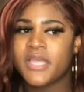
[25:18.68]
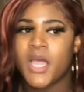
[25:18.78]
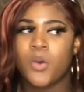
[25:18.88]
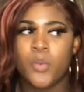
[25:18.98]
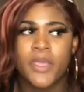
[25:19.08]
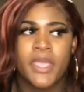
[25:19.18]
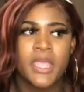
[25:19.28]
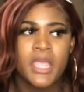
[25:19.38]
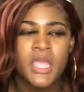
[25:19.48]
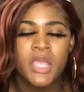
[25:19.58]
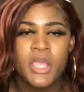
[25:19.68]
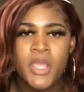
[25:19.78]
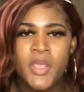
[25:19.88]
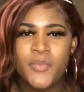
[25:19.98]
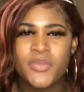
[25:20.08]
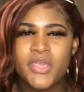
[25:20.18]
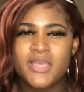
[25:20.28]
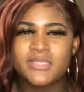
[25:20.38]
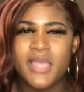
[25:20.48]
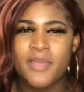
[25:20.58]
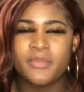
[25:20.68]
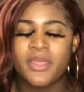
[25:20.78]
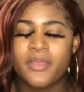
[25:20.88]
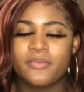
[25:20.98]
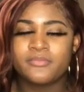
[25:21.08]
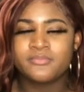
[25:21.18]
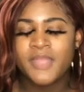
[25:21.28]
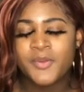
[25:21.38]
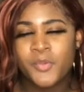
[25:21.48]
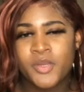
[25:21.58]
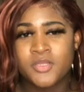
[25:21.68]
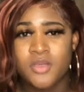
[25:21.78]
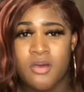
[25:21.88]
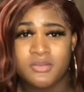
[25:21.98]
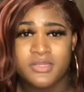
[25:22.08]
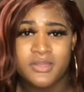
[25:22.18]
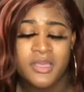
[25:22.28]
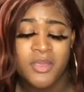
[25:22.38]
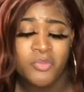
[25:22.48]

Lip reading: way, because I'm like, I don't want to talk to them,